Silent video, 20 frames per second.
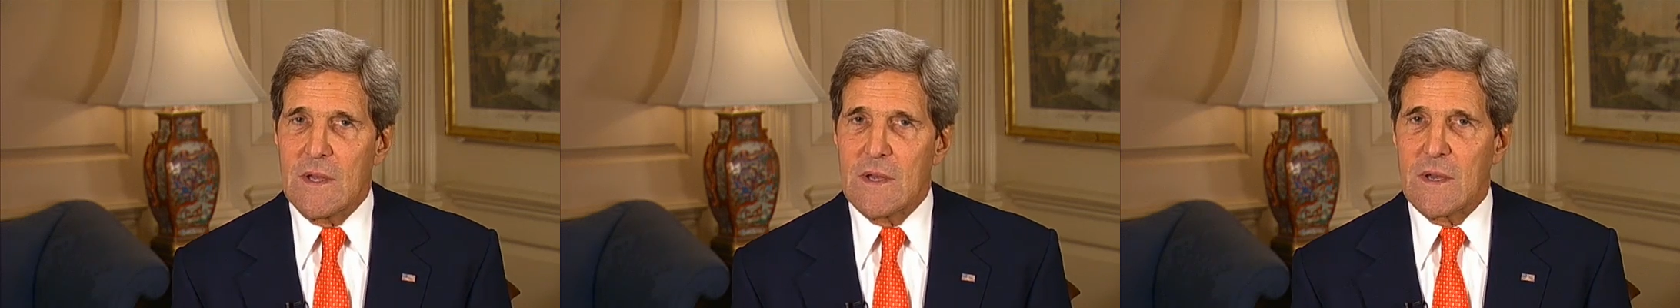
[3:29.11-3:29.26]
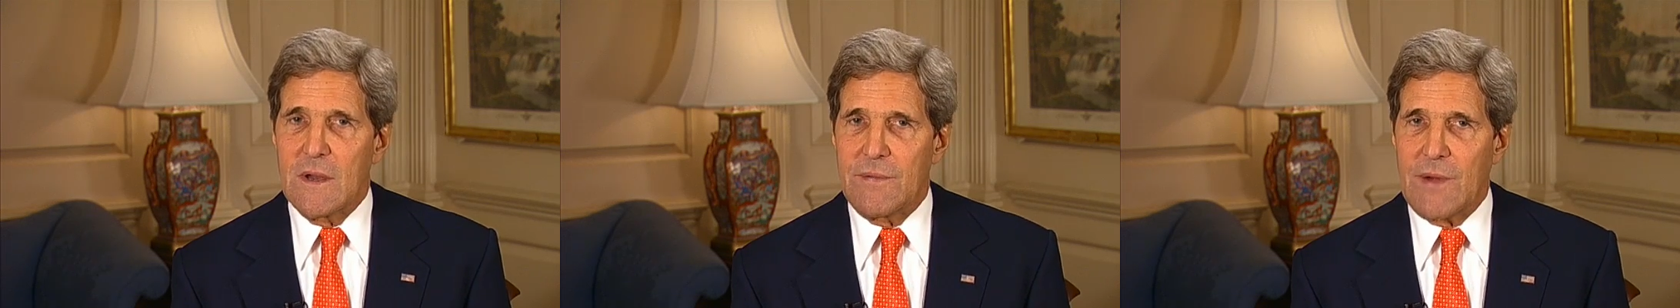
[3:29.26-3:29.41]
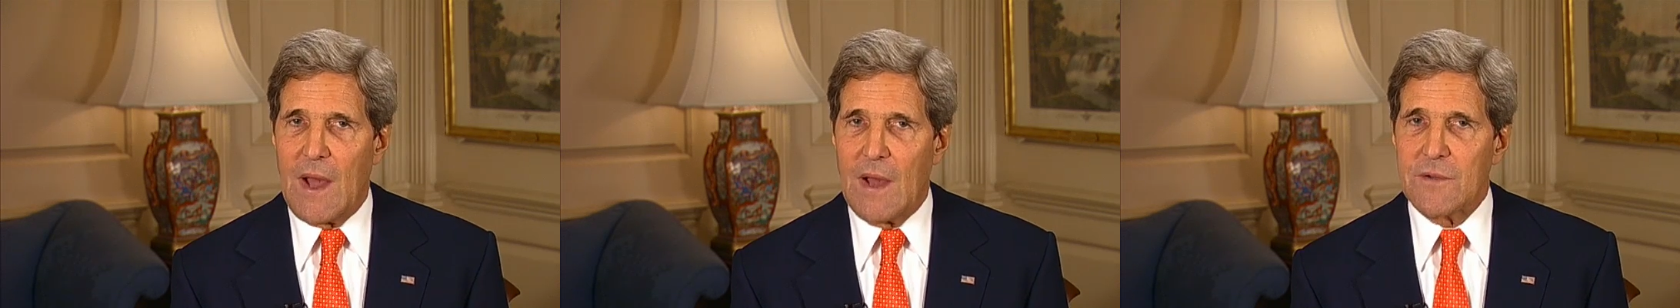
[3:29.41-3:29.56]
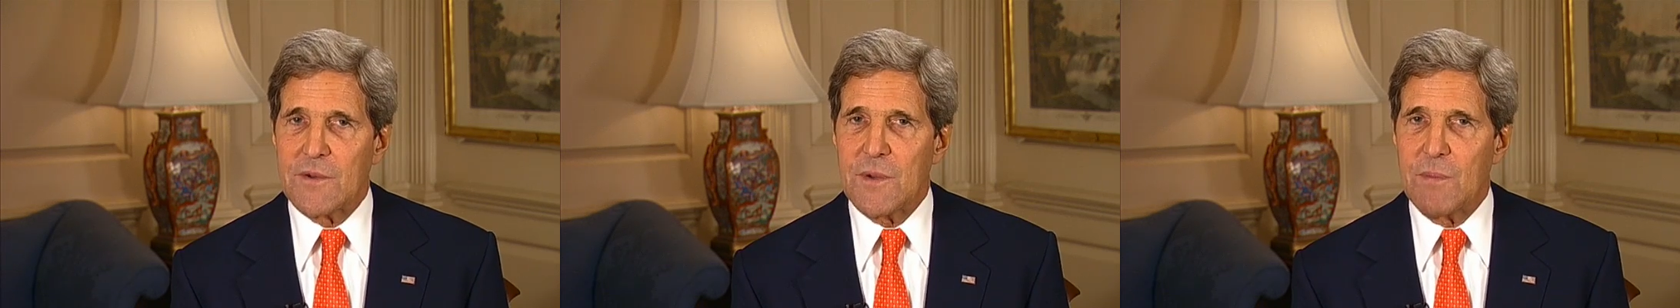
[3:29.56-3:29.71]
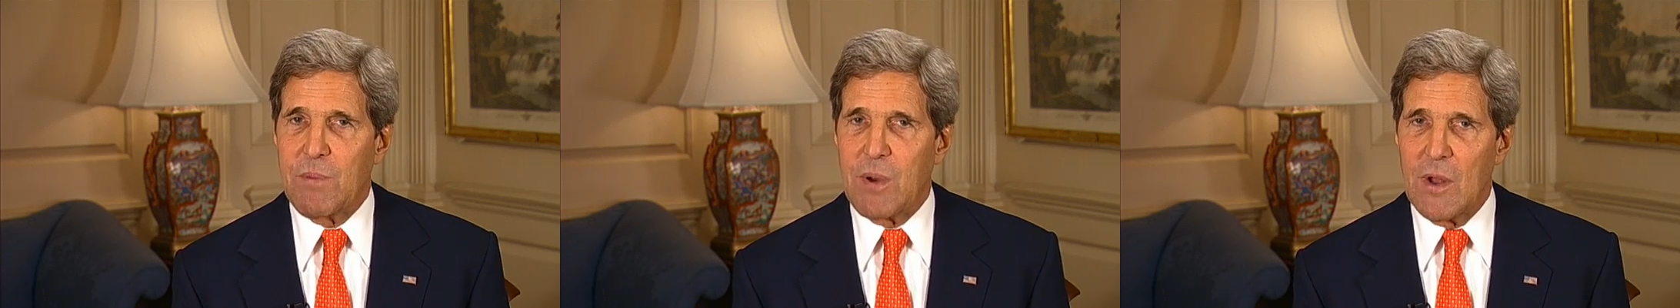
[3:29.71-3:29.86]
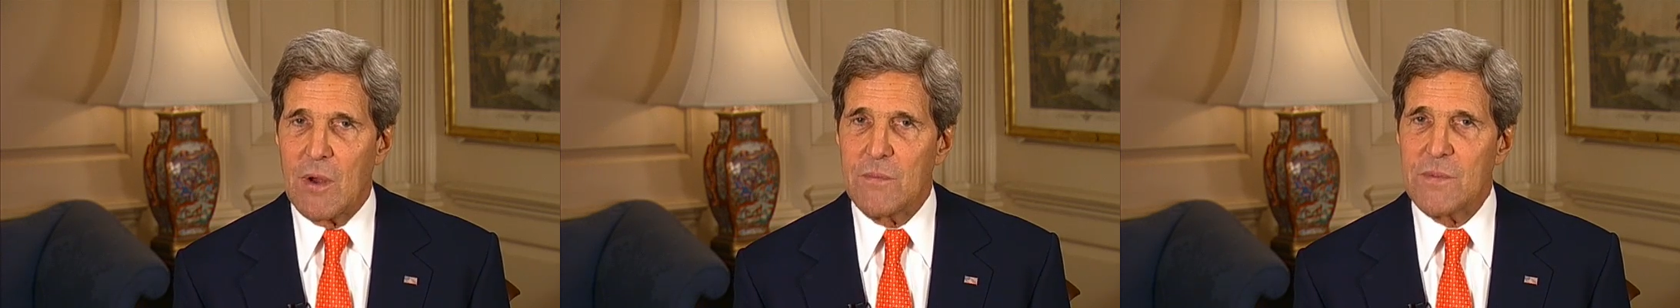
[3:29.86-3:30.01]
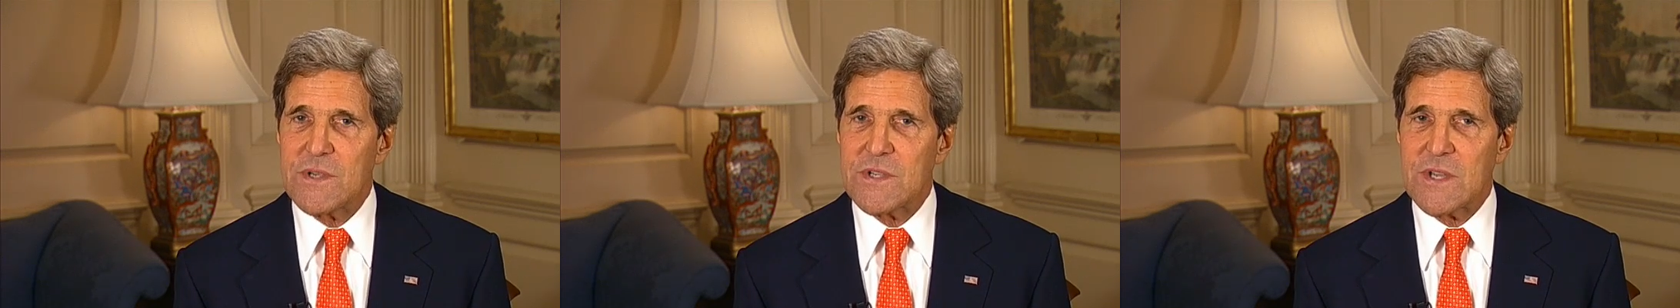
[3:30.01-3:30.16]
of how
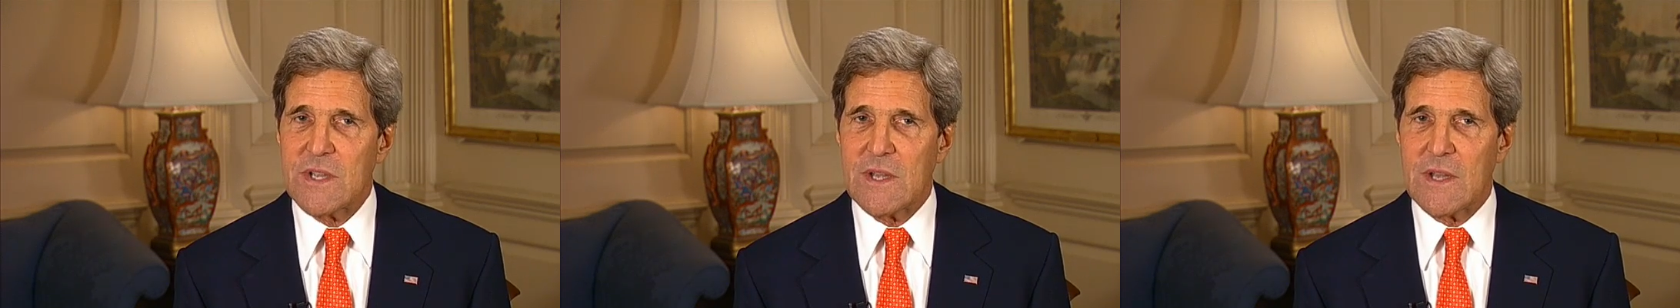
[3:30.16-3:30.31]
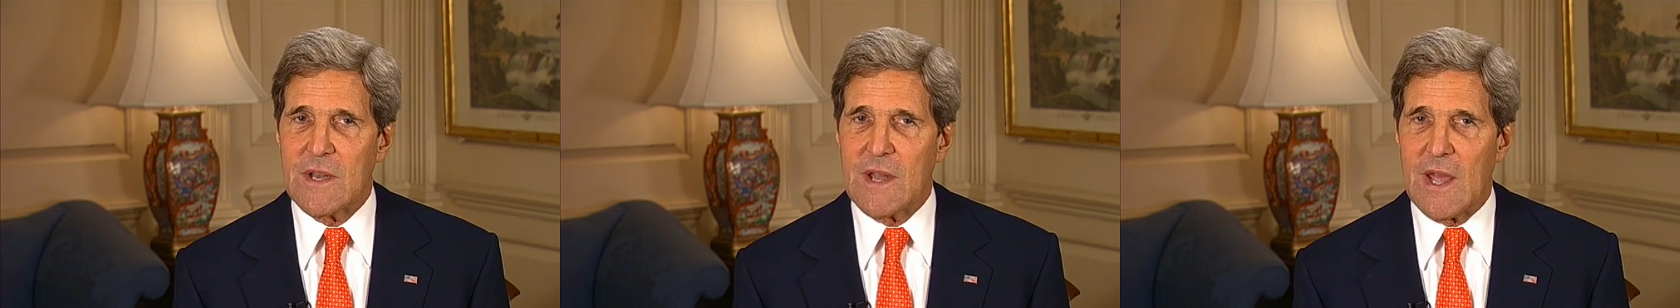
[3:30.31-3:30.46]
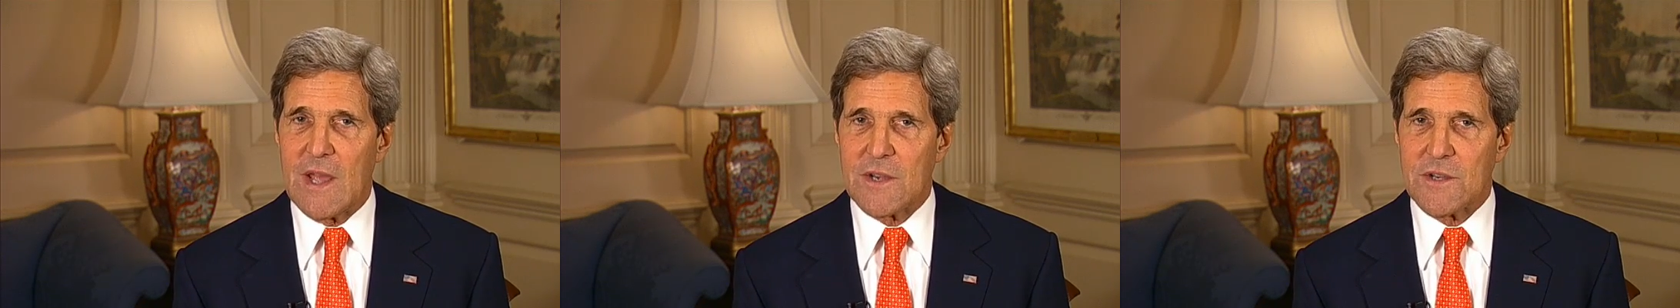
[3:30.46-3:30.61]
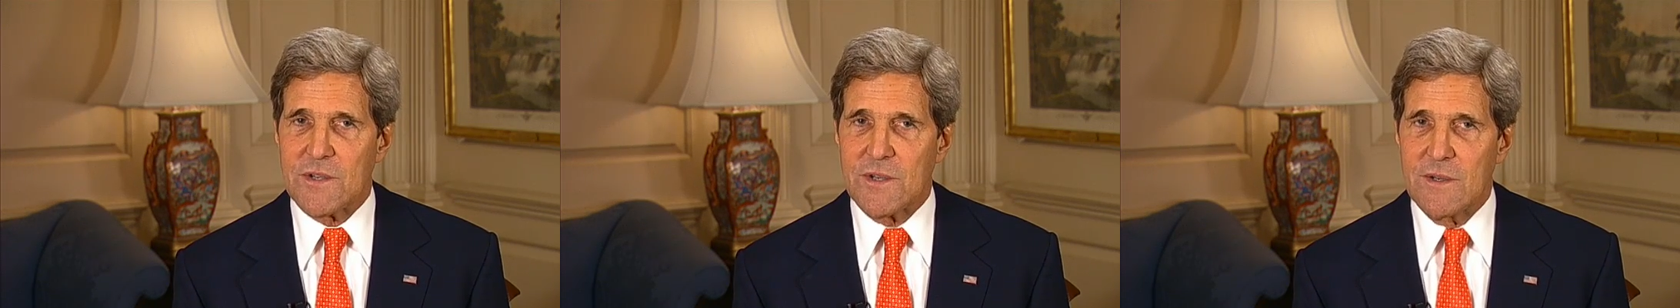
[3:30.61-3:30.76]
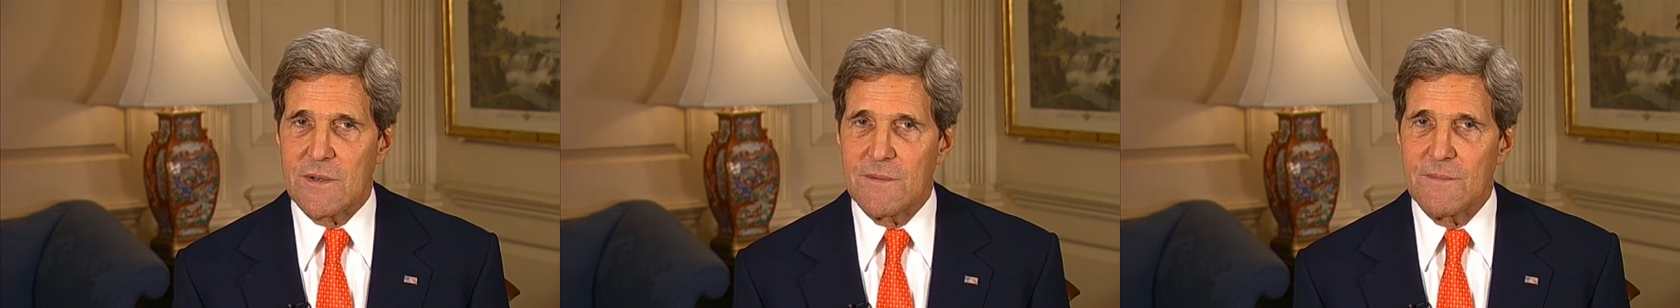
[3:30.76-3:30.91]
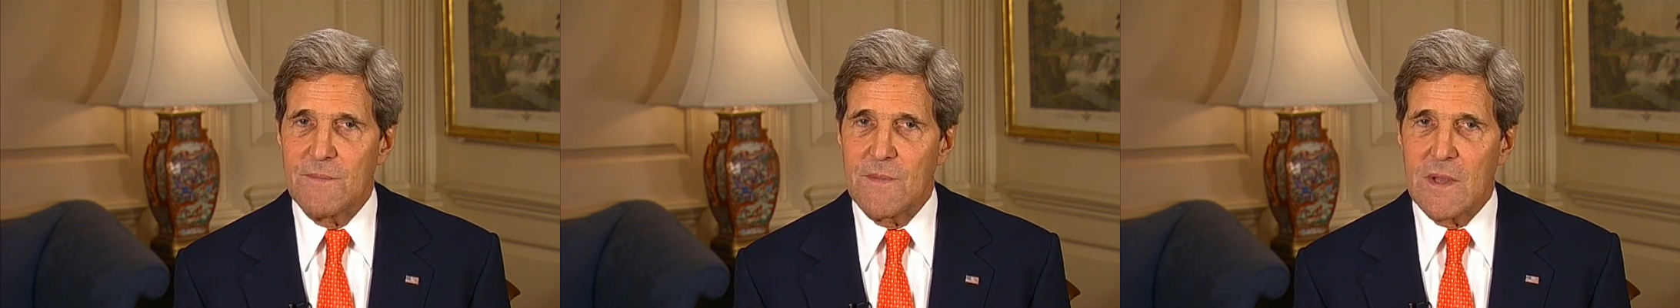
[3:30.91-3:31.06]
diplomacy in action